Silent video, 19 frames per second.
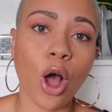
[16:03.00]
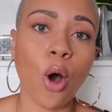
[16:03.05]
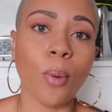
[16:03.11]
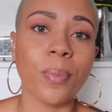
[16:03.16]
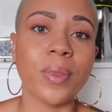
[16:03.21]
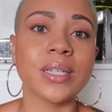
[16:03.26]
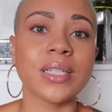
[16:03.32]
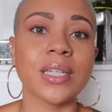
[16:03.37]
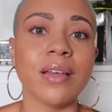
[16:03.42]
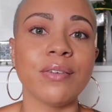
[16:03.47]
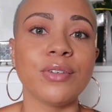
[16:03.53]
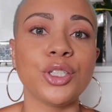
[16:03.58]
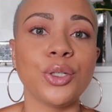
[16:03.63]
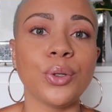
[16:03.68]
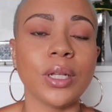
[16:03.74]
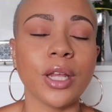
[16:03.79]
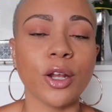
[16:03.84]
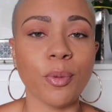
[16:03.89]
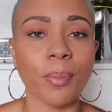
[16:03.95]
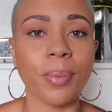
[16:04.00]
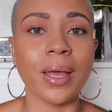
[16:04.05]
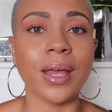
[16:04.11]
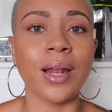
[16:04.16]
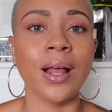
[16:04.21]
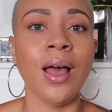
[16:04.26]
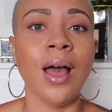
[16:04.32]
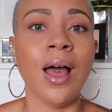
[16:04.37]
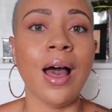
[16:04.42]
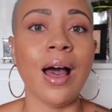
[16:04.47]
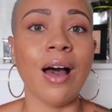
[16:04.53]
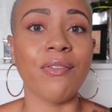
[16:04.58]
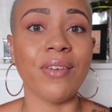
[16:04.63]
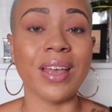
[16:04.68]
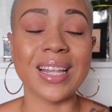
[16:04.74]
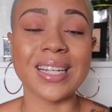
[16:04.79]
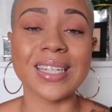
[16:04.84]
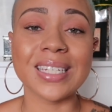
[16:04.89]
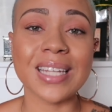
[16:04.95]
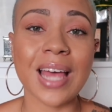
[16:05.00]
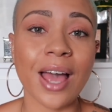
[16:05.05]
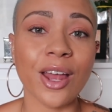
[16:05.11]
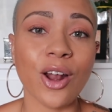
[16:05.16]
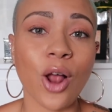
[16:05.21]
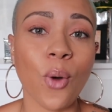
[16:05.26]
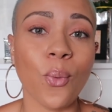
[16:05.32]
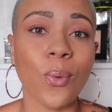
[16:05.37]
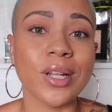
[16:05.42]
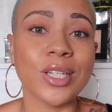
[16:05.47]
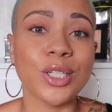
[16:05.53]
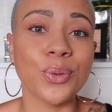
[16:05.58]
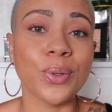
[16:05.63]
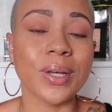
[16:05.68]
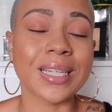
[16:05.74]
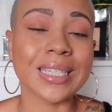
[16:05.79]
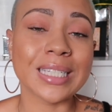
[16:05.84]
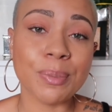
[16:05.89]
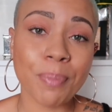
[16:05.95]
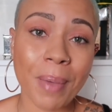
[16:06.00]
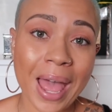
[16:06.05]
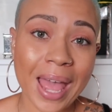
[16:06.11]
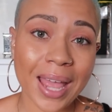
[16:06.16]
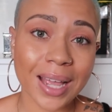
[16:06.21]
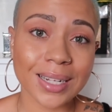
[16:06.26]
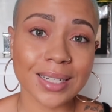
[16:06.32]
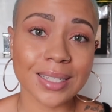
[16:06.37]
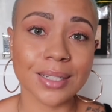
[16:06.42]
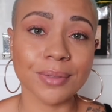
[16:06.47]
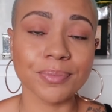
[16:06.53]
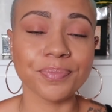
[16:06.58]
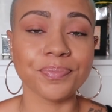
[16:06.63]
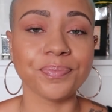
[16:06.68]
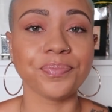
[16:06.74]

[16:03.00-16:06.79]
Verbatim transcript: I hope this gives you a little bit of insight on what to expect.